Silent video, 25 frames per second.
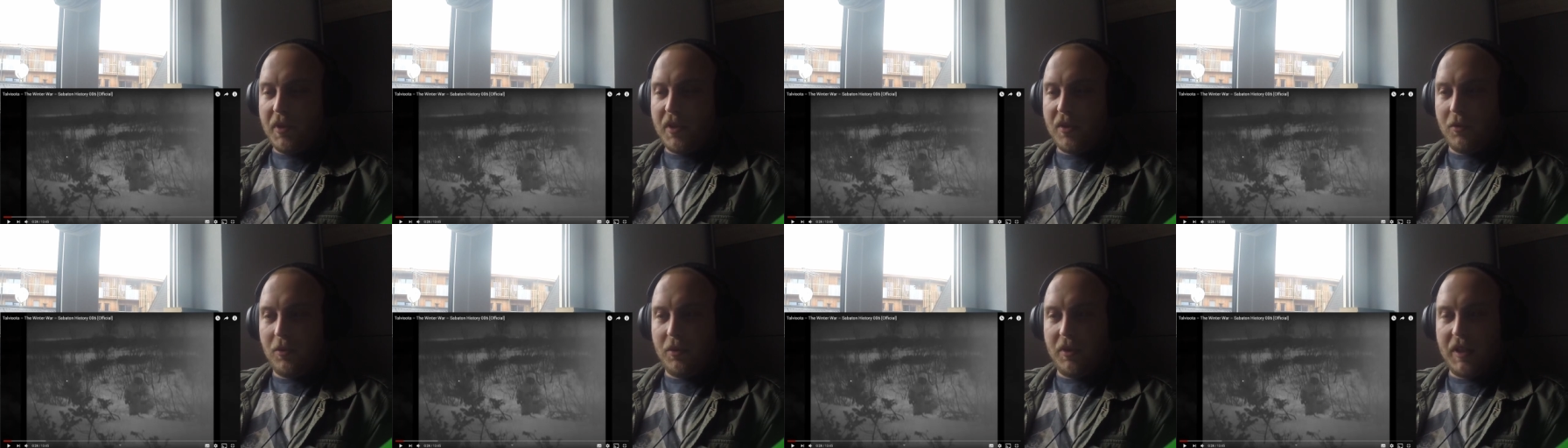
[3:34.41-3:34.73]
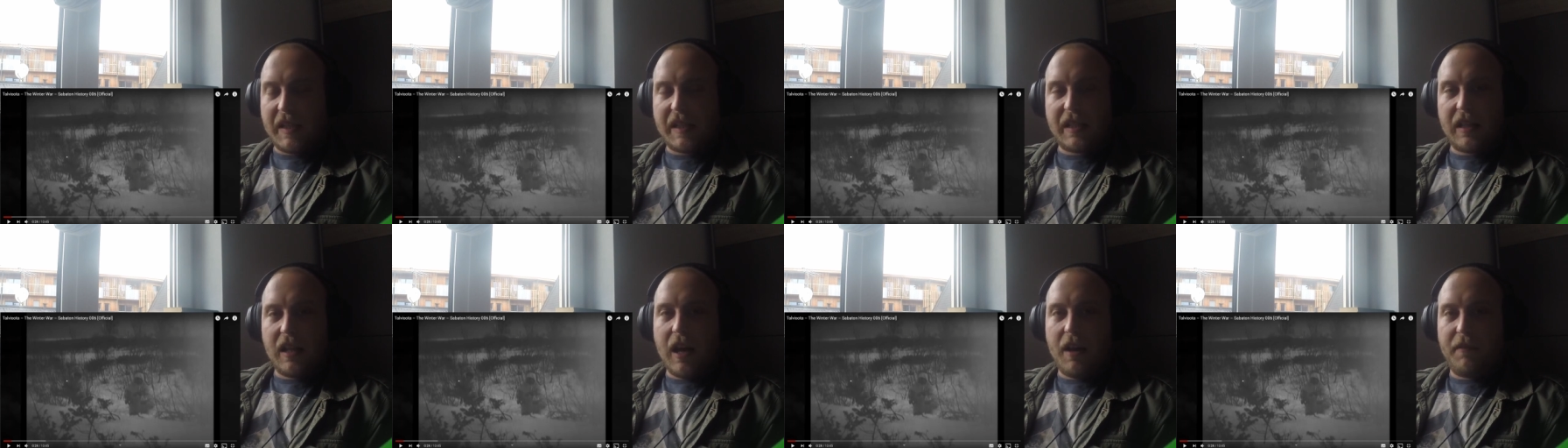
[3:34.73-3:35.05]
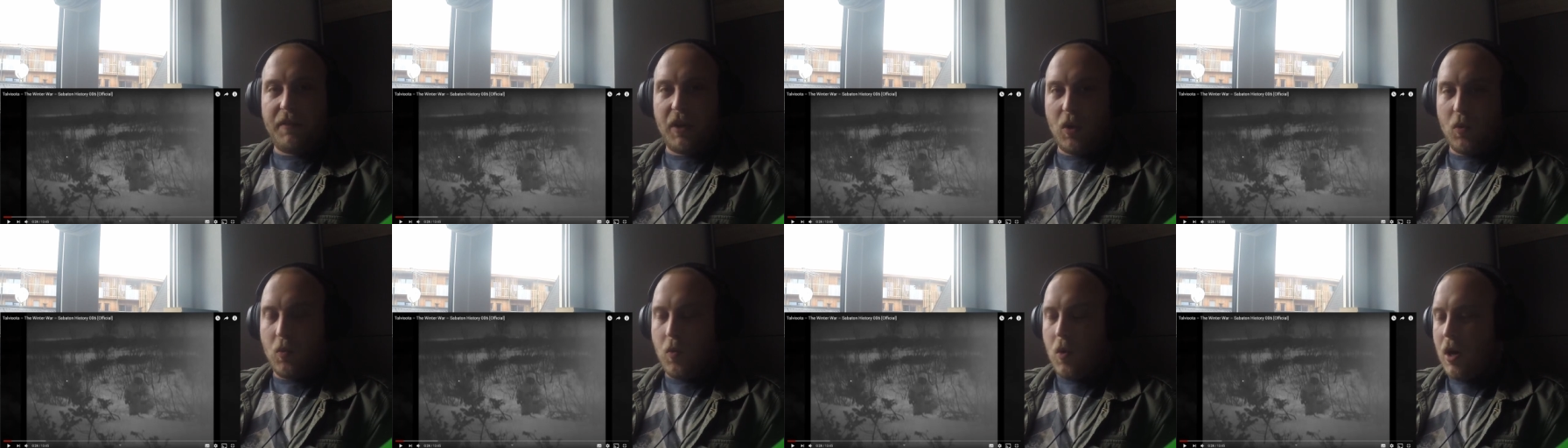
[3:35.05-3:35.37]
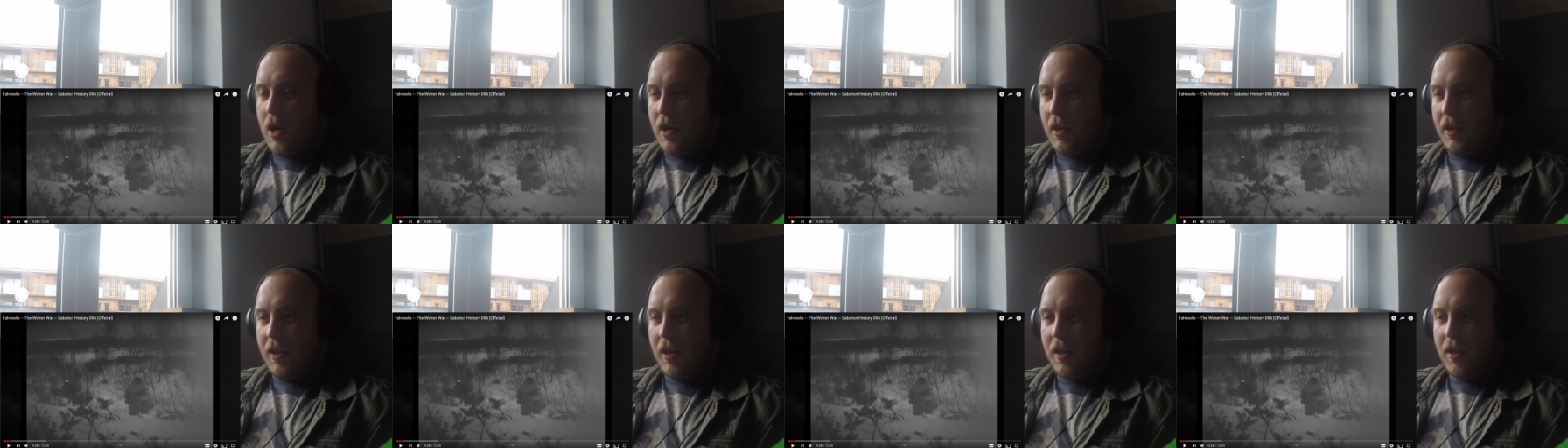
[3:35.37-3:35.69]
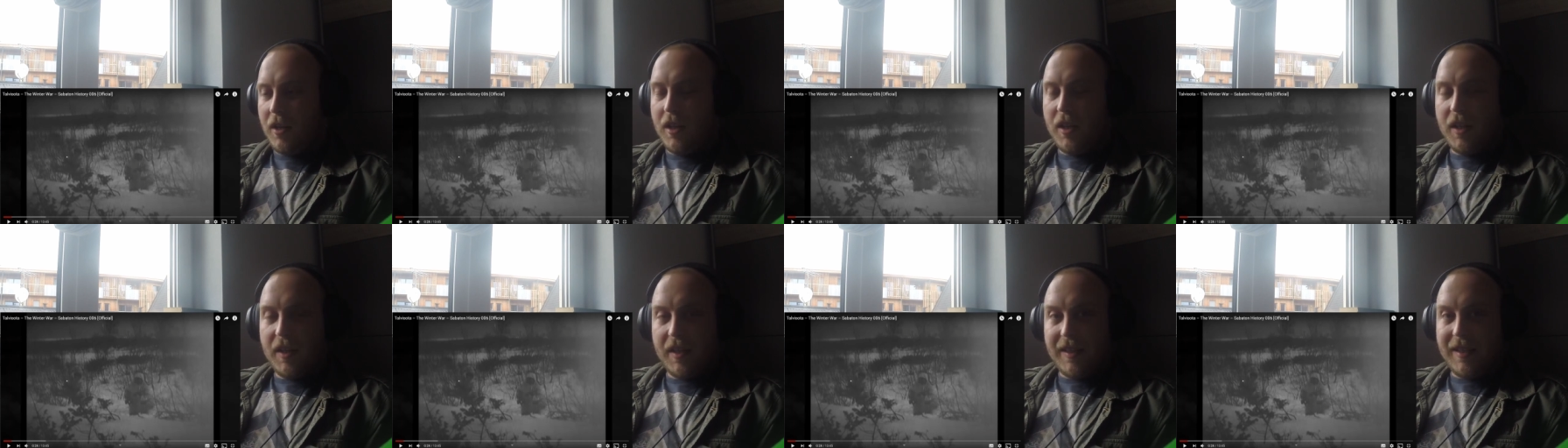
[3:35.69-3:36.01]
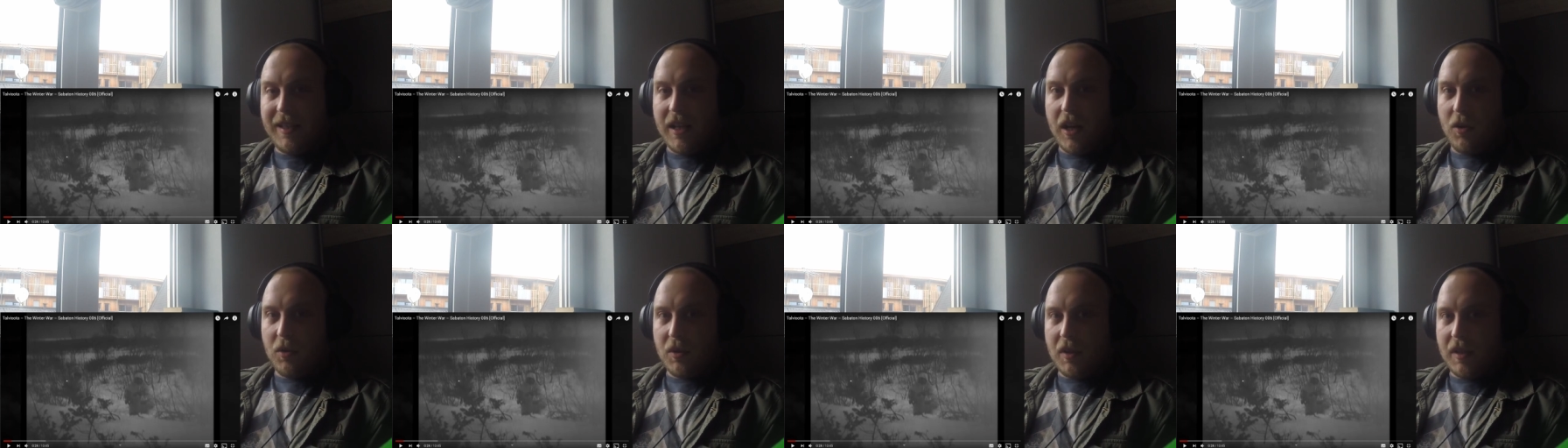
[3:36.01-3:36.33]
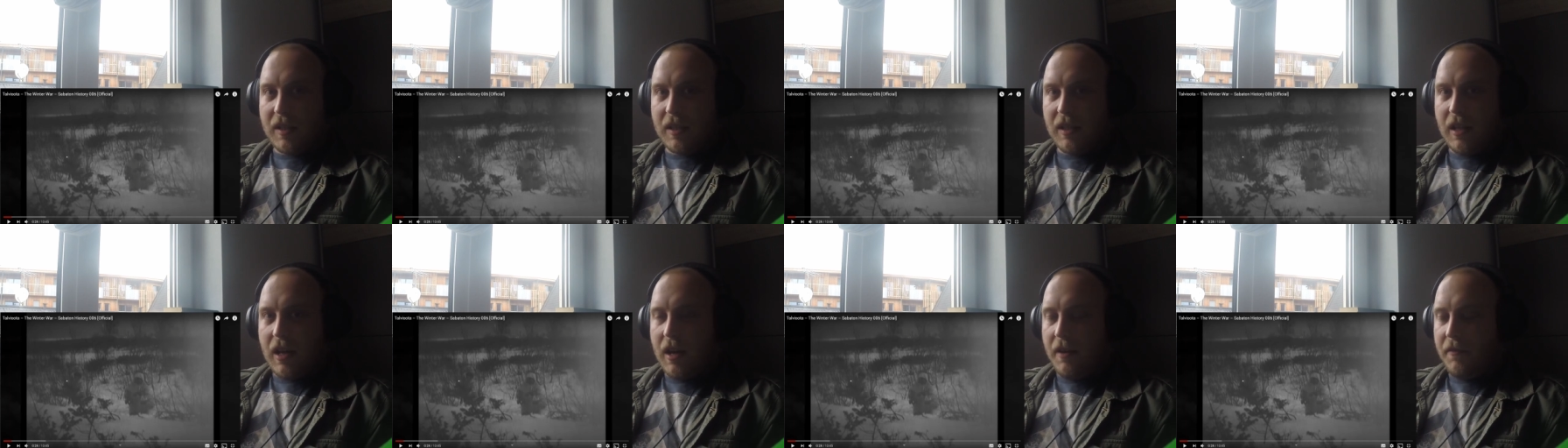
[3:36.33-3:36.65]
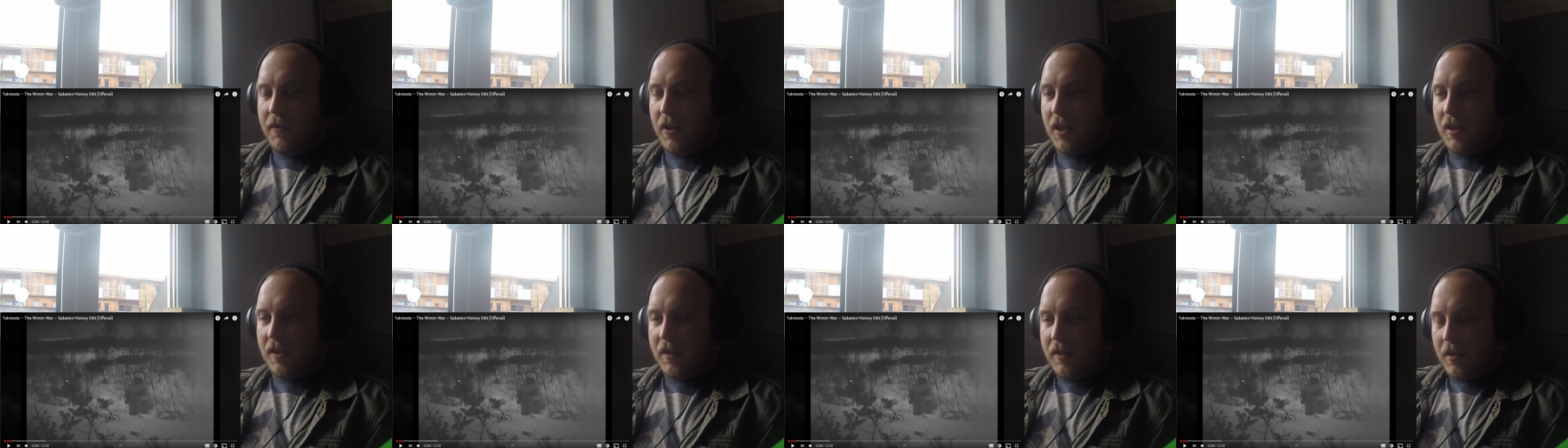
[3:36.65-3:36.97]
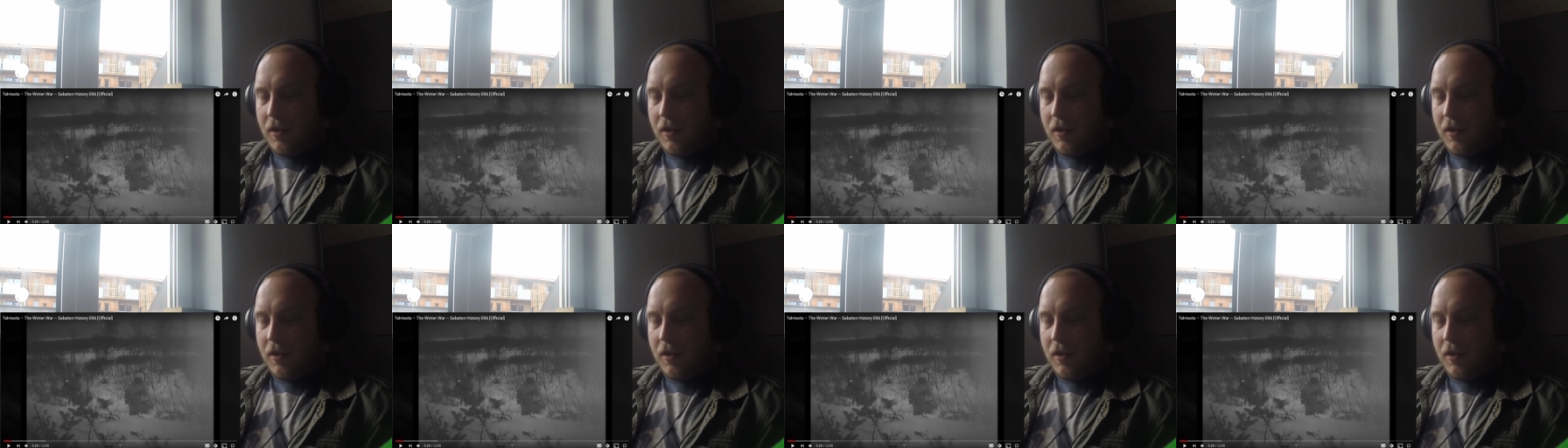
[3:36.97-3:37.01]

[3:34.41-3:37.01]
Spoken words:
So the Slavic one, South Slavic.